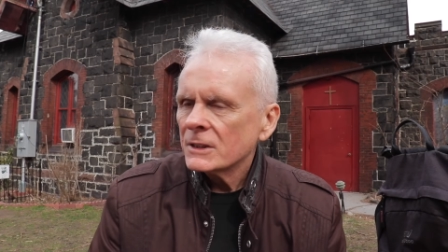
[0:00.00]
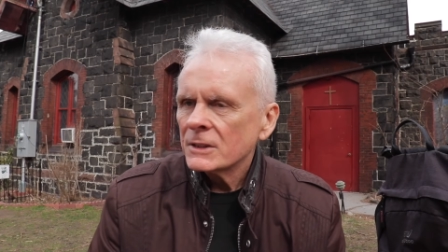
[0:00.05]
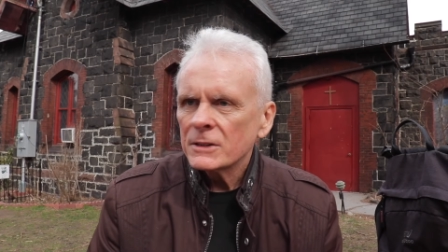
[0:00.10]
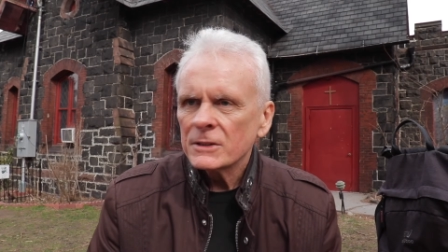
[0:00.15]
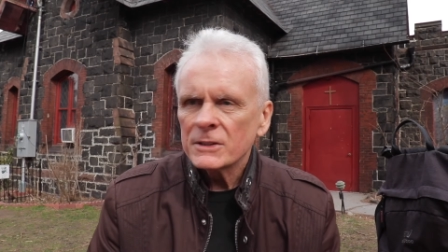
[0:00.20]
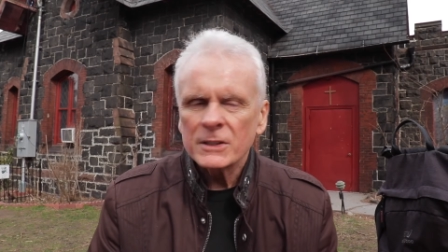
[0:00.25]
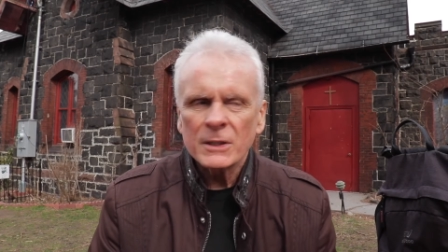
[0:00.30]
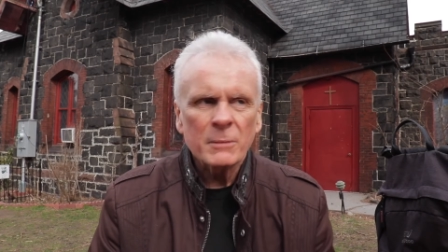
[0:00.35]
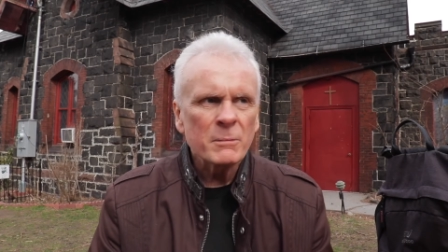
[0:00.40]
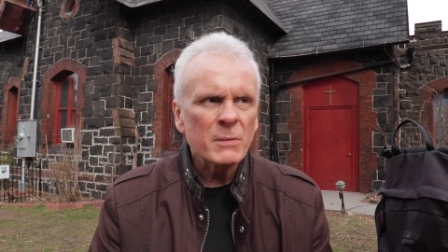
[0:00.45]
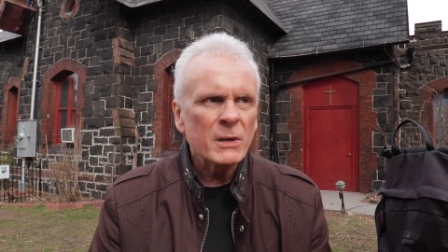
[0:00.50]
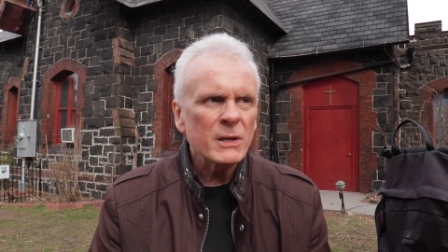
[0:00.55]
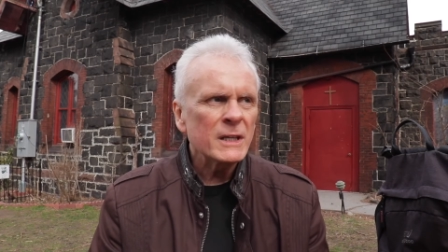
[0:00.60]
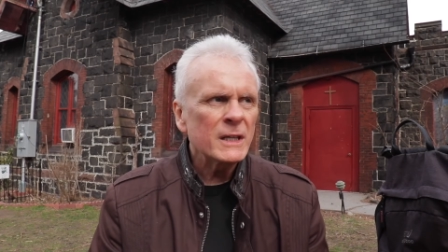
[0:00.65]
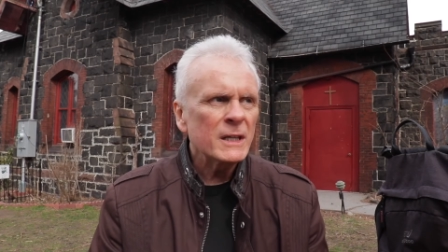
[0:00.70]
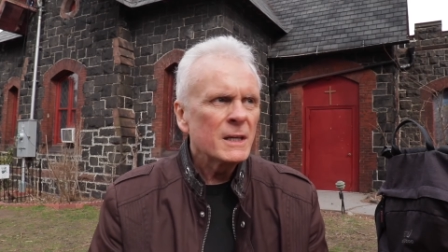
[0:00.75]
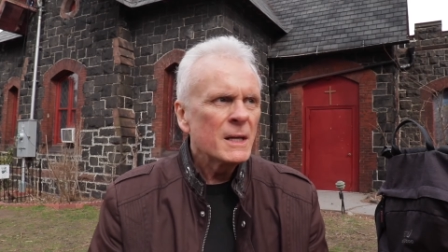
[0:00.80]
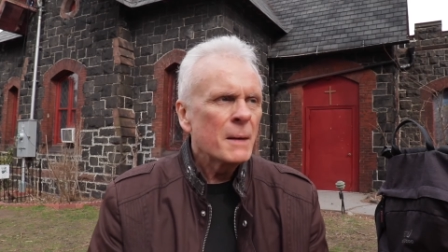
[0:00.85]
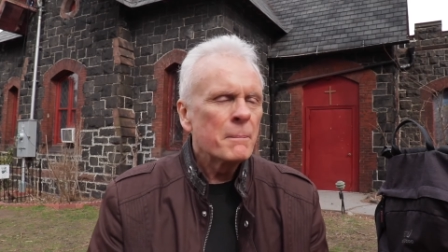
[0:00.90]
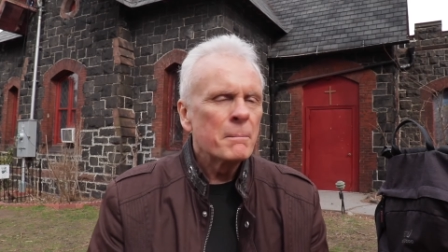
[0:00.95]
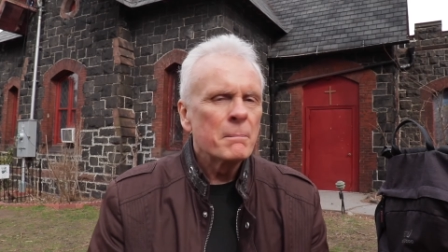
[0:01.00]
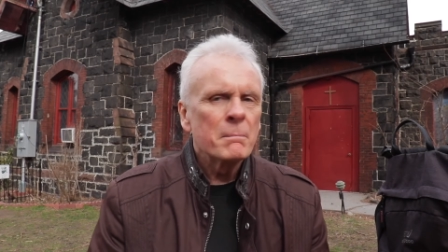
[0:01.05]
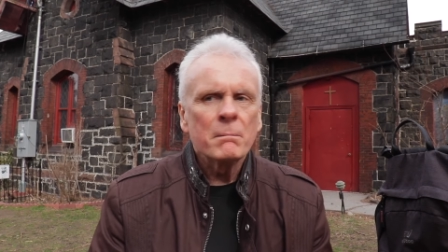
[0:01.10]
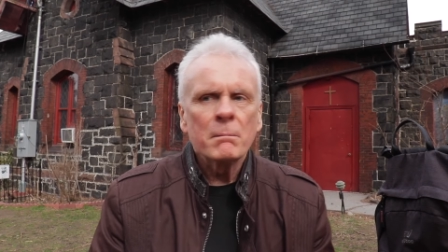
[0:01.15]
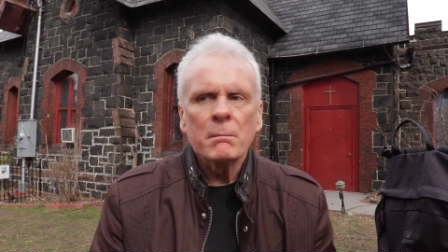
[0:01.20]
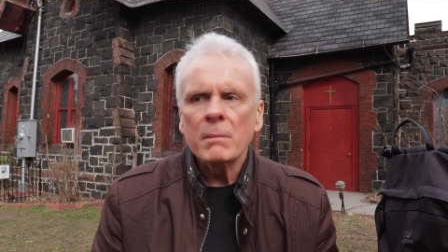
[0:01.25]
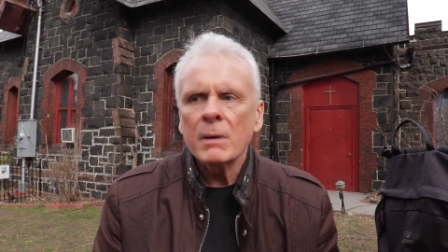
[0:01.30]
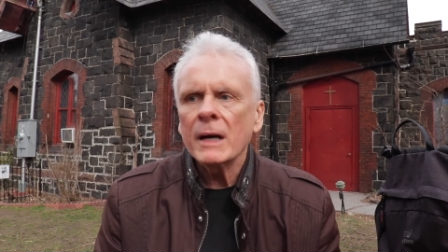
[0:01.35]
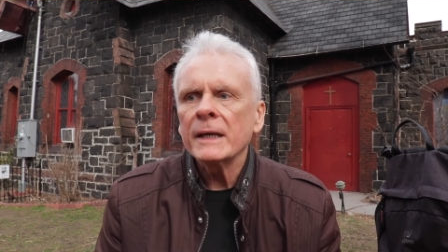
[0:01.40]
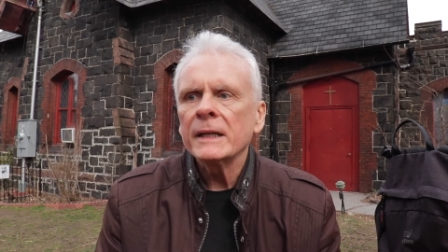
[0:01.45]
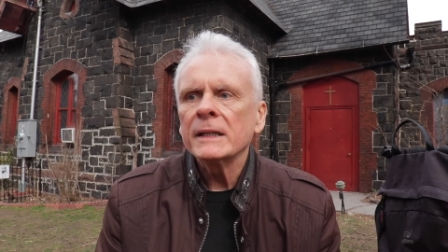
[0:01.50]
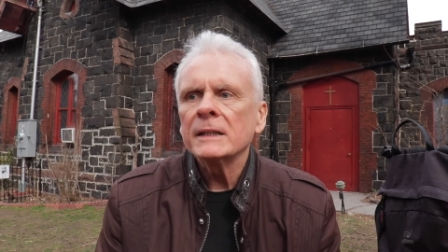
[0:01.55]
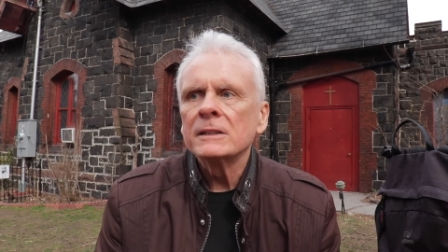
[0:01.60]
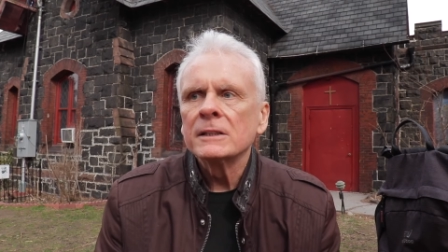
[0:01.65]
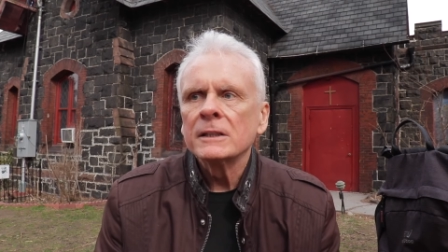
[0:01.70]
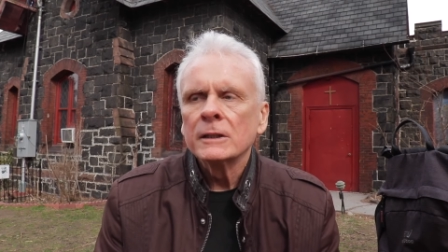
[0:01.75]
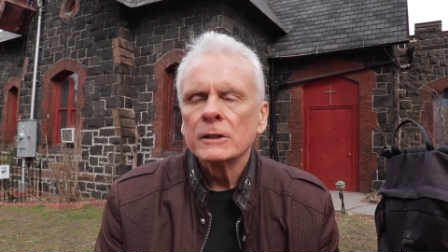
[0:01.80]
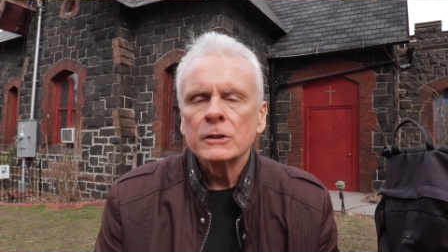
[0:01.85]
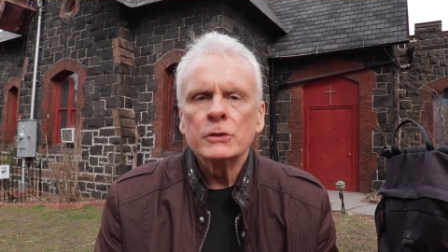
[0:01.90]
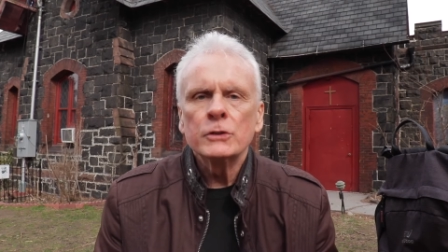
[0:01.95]
Somebody
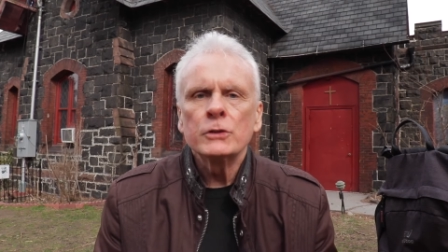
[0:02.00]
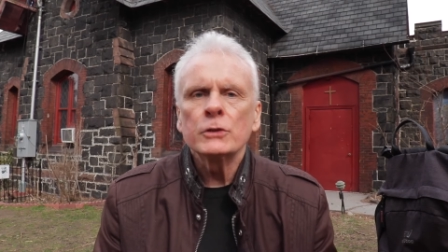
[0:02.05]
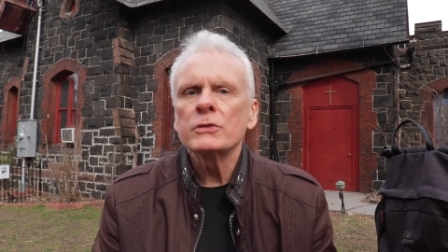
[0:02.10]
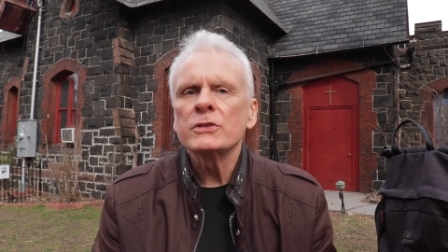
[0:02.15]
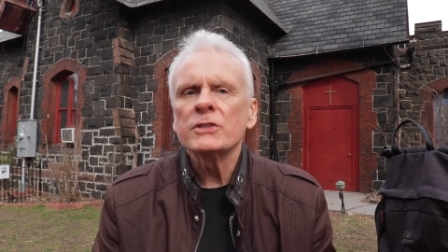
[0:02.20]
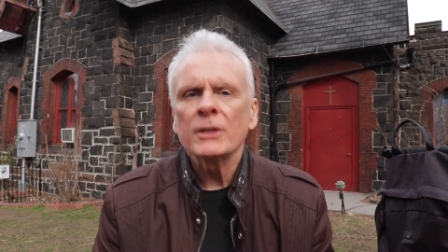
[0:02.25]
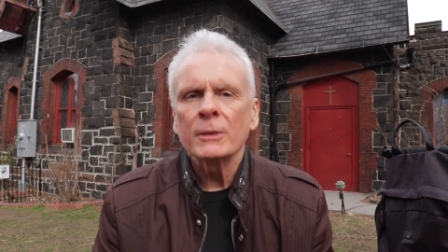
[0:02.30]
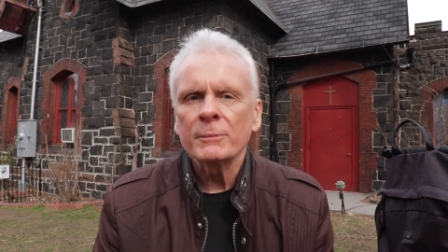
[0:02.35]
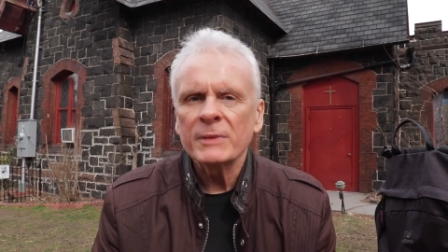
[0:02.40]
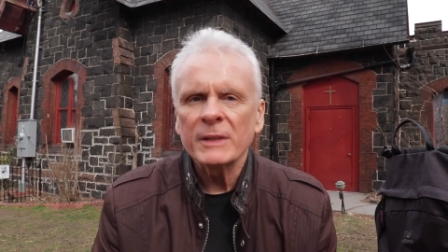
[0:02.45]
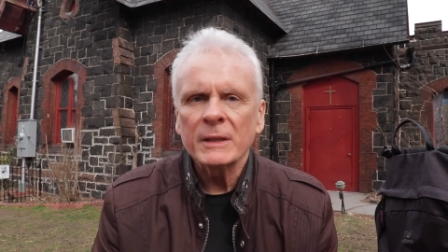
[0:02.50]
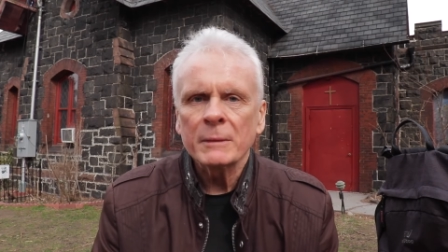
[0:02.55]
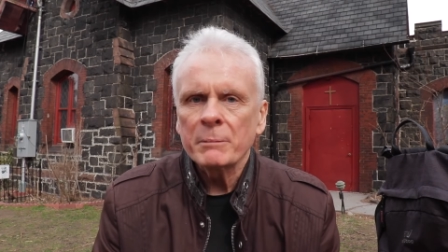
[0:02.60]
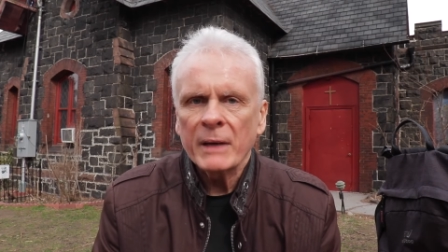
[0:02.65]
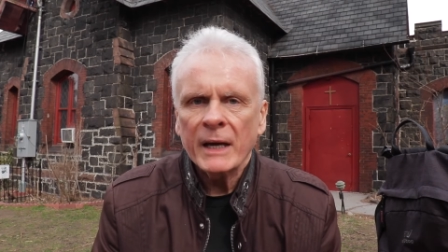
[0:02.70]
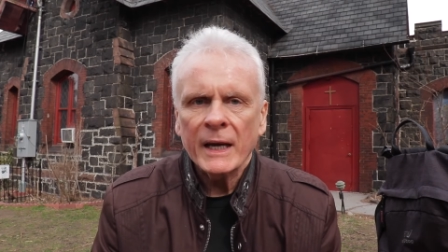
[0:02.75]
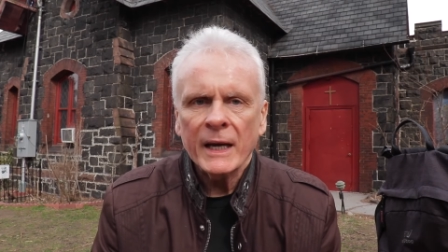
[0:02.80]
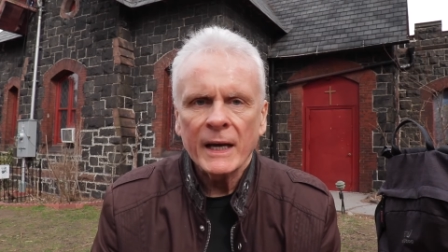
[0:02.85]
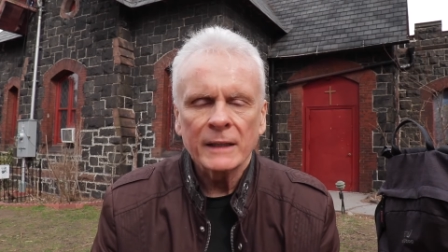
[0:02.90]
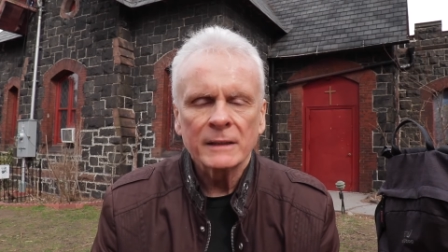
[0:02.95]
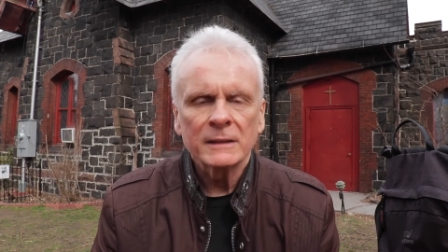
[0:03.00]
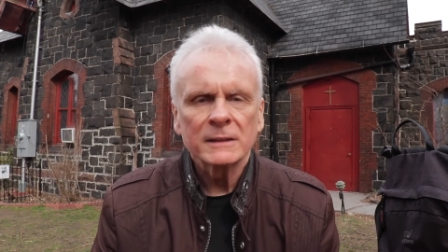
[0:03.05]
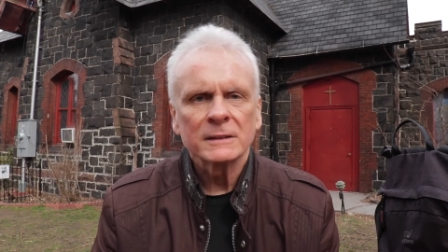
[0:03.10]
might do something bad.